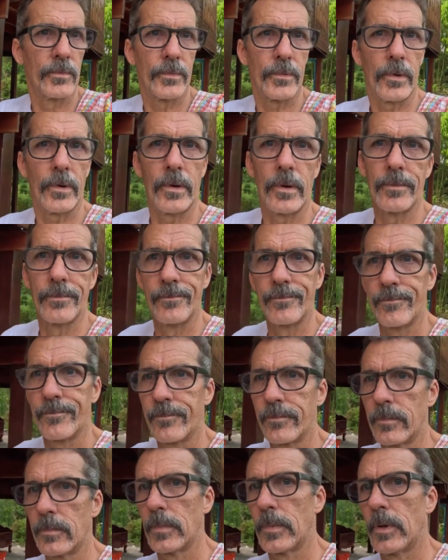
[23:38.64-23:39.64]
so
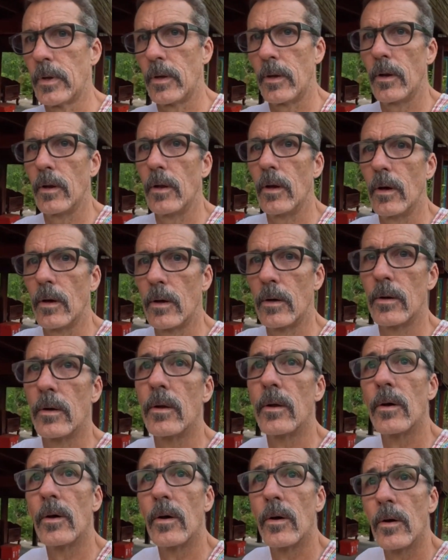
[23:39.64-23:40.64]
I
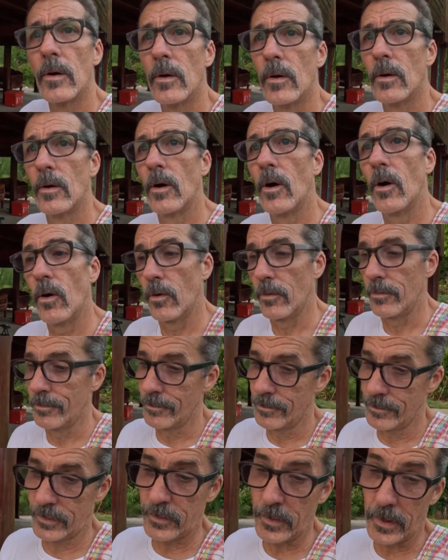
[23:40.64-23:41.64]
don't know oh
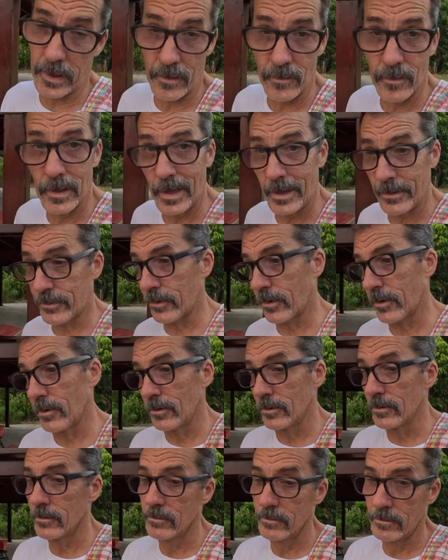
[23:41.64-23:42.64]
speaking of
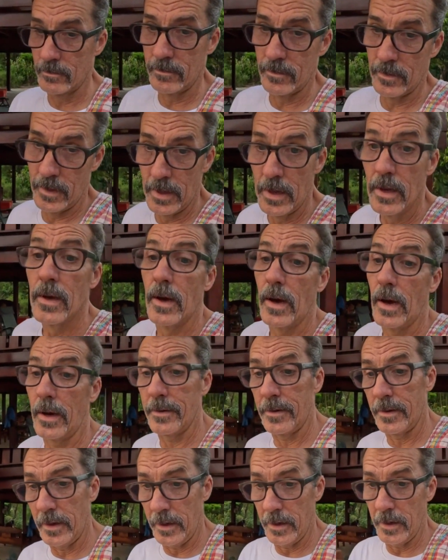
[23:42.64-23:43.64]
electrical I
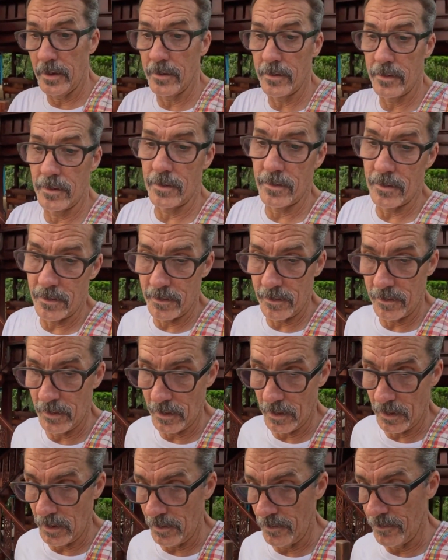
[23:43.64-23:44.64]
did
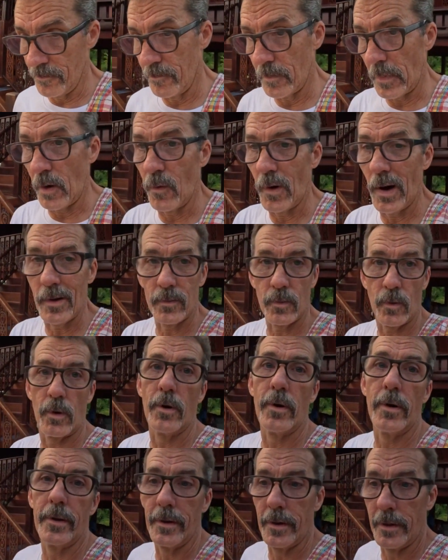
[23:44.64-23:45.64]
uh, my wife
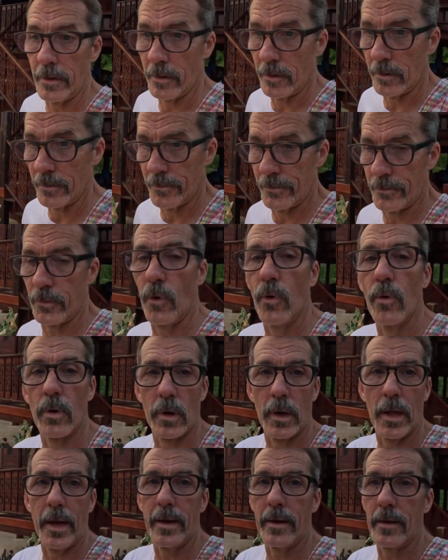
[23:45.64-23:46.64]
ordered another
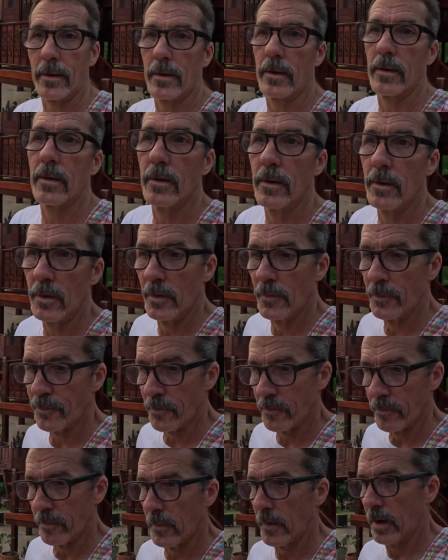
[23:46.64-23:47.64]
solar light
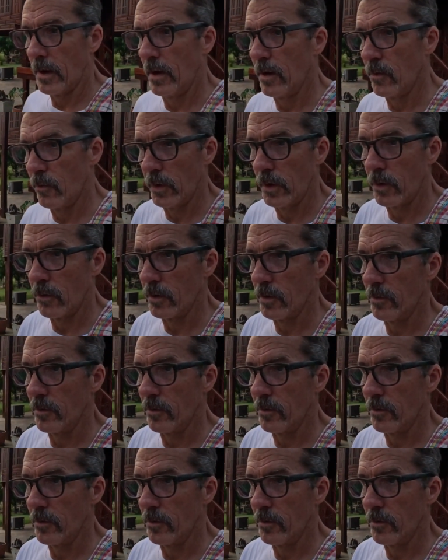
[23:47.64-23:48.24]
and we were